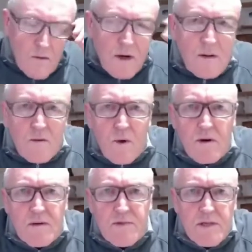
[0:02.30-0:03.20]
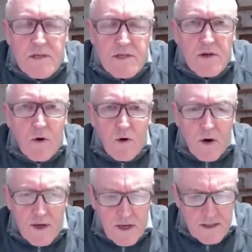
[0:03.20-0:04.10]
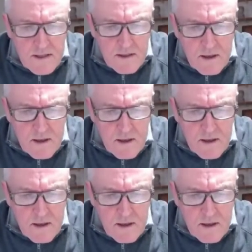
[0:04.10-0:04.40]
Well, welcome to this talk, and